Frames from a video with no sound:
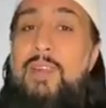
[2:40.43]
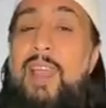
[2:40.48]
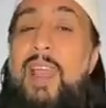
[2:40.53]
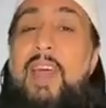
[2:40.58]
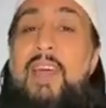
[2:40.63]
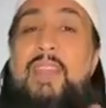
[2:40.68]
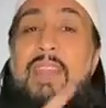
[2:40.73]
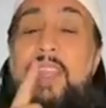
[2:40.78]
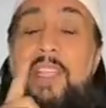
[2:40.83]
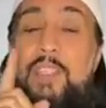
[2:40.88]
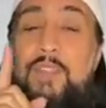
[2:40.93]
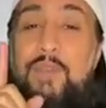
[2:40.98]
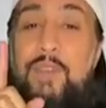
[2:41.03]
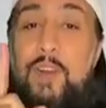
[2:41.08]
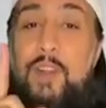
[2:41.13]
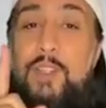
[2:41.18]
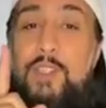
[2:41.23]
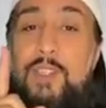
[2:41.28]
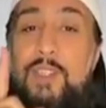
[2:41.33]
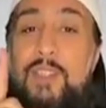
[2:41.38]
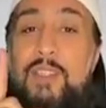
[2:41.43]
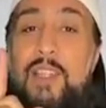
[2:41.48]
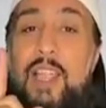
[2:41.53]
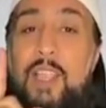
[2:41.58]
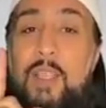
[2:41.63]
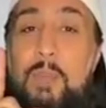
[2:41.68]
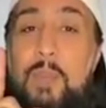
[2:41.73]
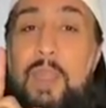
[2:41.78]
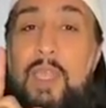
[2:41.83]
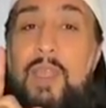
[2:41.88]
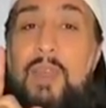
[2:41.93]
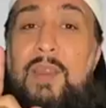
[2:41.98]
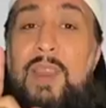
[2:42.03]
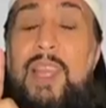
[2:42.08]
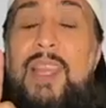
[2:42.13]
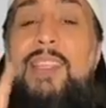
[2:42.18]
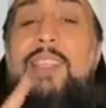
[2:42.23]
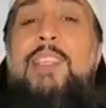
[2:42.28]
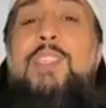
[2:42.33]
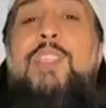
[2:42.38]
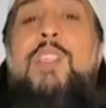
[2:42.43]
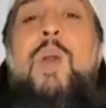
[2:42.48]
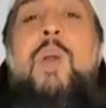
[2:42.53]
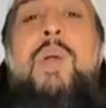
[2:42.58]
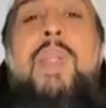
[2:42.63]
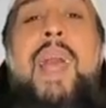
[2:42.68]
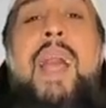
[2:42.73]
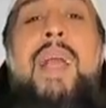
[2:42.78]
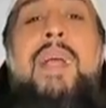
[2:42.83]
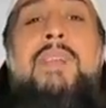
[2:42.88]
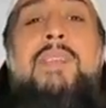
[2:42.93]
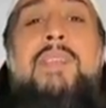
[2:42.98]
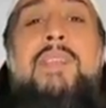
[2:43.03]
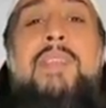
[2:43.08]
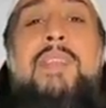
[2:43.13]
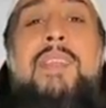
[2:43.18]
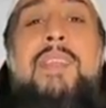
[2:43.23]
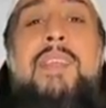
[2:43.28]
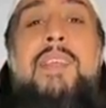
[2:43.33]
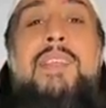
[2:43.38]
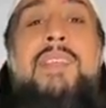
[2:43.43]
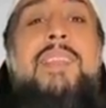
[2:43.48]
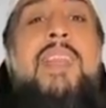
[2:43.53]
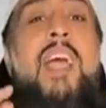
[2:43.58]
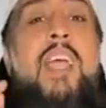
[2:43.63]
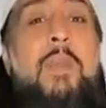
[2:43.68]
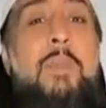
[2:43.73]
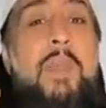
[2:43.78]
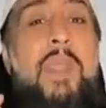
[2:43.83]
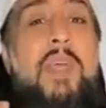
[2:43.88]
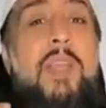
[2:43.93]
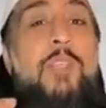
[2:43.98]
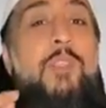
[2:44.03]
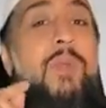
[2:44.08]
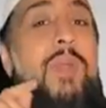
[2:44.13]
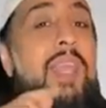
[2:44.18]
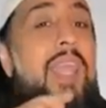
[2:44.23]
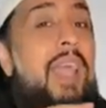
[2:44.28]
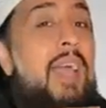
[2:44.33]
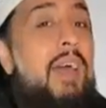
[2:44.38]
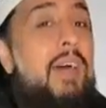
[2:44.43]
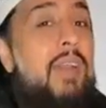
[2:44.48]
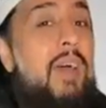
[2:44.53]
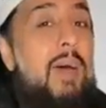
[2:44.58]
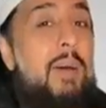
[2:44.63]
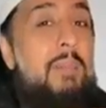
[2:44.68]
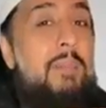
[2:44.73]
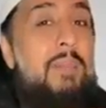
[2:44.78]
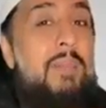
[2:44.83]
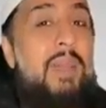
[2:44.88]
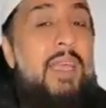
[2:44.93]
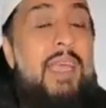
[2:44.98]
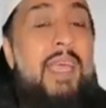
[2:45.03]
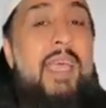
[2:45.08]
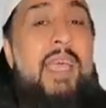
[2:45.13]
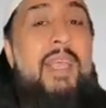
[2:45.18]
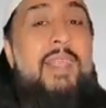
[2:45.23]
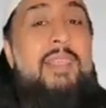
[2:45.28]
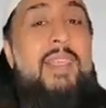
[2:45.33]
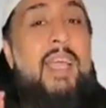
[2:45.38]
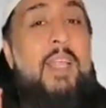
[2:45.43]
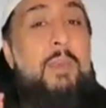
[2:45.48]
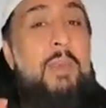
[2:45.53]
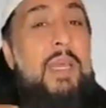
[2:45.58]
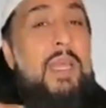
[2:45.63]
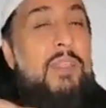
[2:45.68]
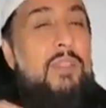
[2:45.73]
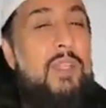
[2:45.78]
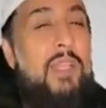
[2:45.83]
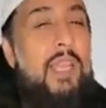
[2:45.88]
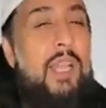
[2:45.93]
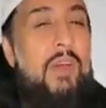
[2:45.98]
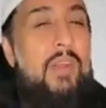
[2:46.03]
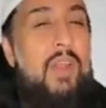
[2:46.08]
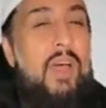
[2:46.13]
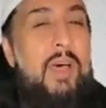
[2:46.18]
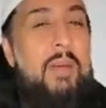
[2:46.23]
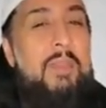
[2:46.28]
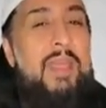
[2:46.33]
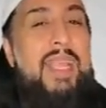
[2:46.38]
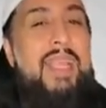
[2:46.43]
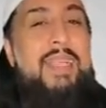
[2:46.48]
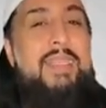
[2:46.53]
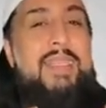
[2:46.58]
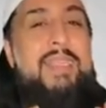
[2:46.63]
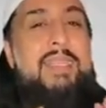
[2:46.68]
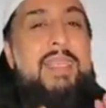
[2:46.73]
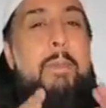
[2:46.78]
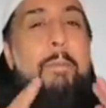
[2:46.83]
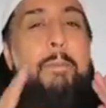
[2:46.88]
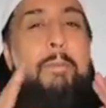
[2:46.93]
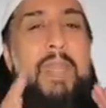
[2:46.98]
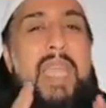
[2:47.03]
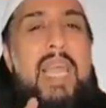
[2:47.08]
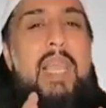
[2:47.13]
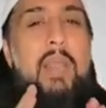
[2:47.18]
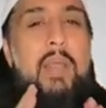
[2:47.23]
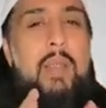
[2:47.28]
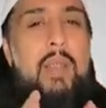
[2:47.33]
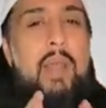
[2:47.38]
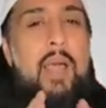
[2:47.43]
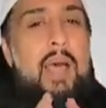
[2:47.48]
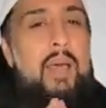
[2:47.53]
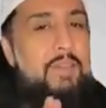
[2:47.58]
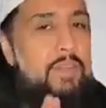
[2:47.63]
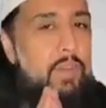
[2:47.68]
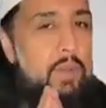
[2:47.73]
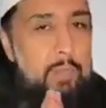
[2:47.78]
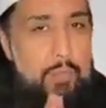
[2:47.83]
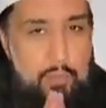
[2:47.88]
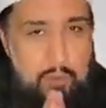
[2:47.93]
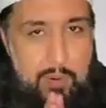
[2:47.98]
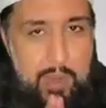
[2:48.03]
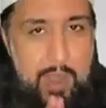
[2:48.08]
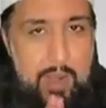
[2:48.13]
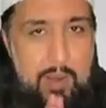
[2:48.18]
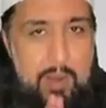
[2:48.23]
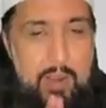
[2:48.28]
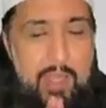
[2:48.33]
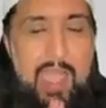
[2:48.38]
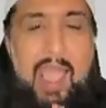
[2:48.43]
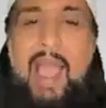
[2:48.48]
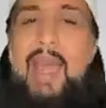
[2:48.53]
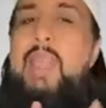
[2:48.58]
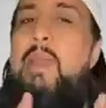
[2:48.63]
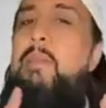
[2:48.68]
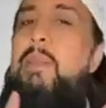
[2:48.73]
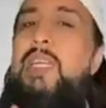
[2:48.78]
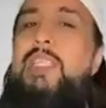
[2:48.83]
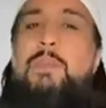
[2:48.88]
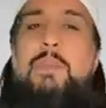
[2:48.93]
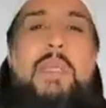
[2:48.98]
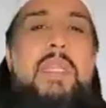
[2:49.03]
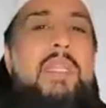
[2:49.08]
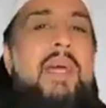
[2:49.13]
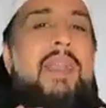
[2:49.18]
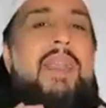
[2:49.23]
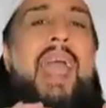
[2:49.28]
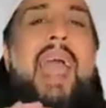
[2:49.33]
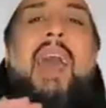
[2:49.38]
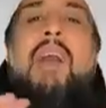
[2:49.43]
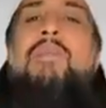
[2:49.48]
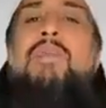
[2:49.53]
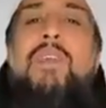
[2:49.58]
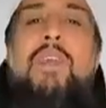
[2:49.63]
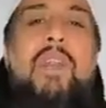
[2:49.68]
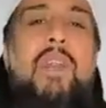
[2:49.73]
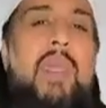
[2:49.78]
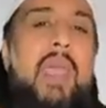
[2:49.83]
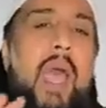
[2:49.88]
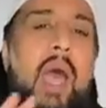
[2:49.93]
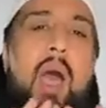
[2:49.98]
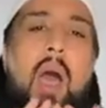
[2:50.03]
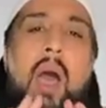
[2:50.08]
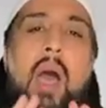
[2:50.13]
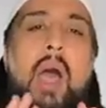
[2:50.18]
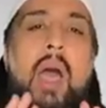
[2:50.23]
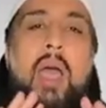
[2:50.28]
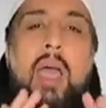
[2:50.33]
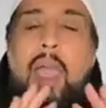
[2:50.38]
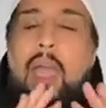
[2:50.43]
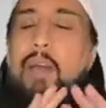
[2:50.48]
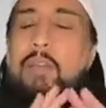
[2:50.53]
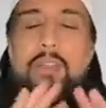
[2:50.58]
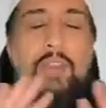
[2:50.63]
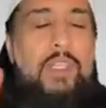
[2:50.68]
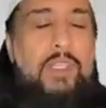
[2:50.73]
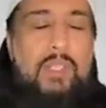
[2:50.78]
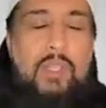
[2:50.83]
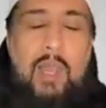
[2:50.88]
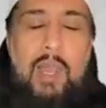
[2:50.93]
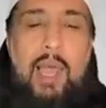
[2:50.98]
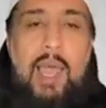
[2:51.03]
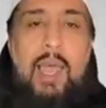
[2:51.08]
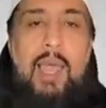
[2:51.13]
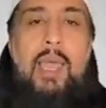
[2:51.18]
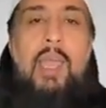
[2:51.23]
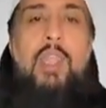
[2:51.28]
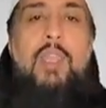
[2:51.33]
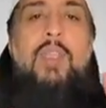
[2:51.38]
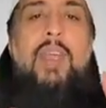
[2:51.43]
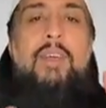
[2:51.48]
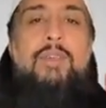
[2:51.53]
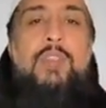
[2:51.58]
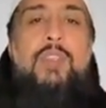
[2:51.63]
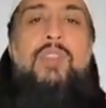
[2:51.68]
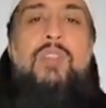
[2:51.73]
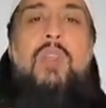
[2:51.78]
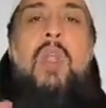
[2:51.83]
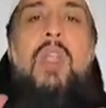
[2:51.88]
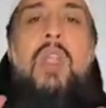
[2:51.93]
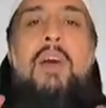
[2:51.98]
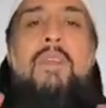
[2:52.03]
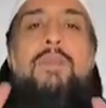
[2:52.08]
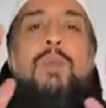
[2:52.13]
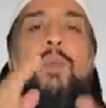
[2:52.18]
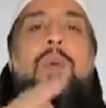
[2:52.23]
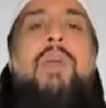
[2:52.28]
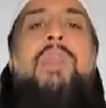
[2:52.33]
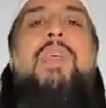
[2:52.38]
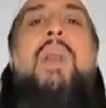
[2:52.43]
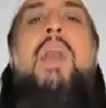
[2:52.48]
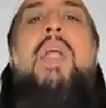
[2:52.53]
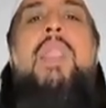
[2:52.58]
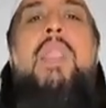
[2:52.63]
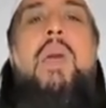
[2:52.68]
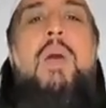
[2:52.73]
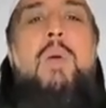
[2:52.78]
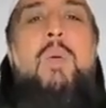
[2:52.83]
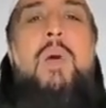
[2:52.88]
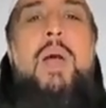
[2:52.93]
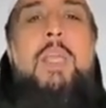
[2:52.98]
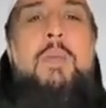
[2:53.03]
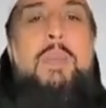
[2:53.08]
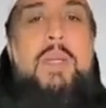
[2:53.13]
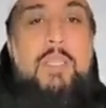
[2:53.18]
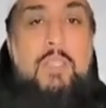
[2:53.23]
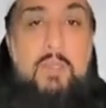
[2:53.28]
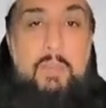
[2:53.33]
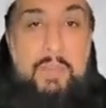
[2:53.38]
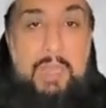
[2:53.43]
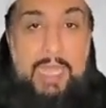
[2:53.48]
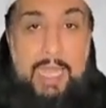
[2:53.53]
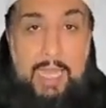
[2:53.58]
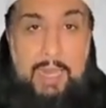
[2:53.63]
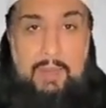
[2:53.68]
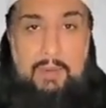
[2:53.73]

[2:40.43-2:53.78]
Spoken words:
This first takbir, it is known as Takbiratul Ihram. Takbiratul Ihram, it is a pillar of your prayer and it must be done every rak'ah, every salah. You have to start off with Allahu Akbar to begin.